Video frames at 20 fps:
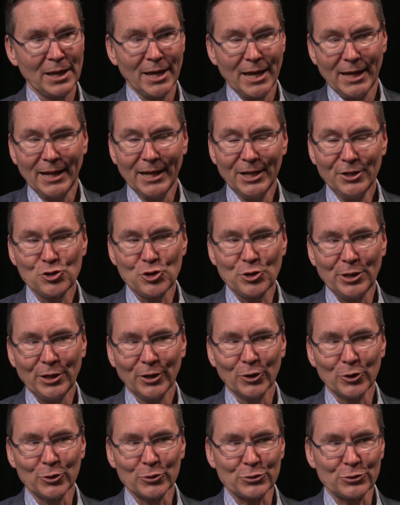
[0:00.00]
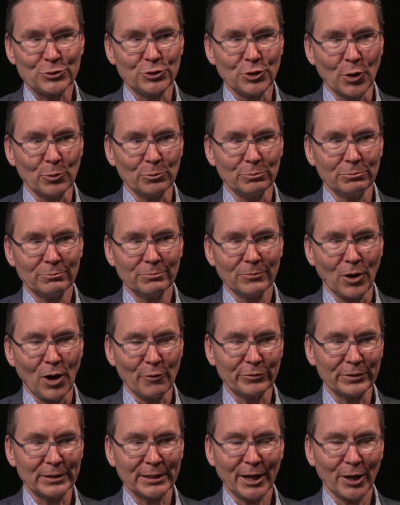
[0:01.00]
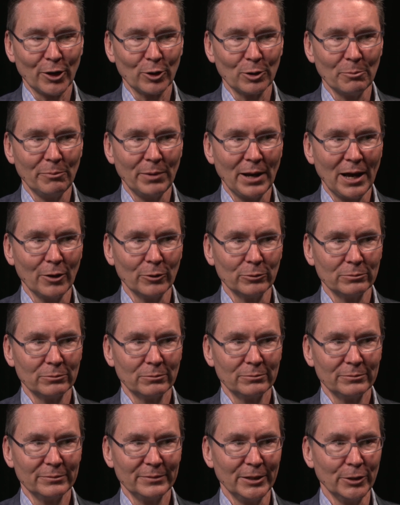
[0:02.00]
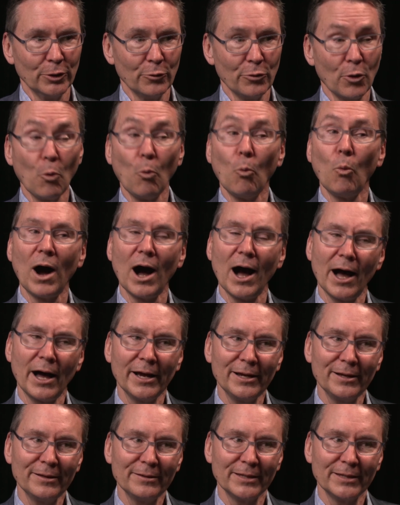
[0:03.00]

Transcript: And engineers don't often care about, the why.